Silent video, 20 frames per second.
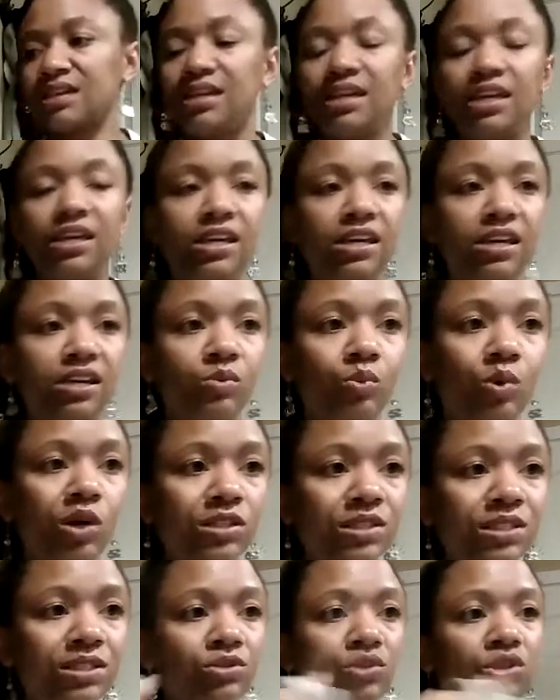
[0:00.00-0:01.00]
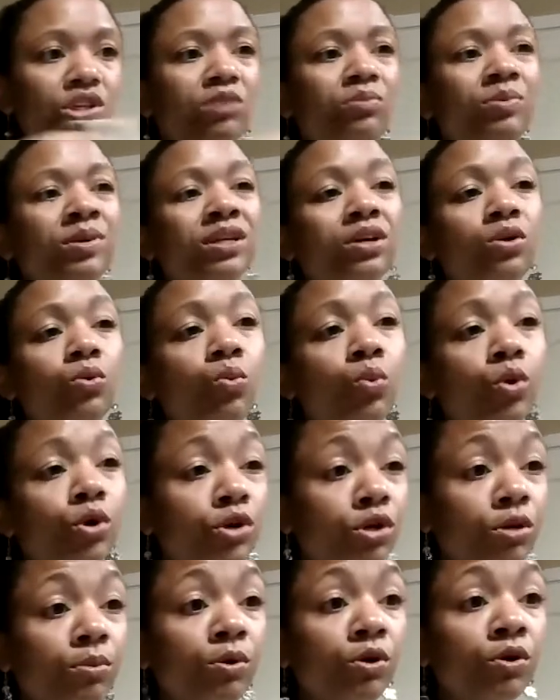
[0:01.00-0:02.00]
can while still keeping it
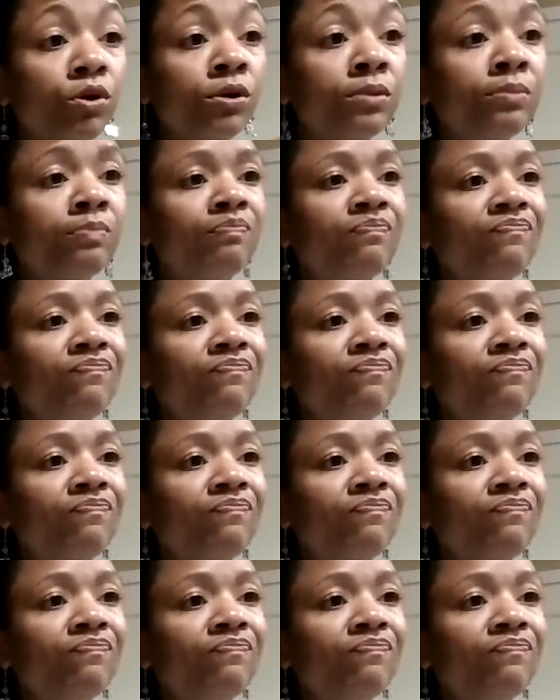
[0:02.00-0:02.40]
workable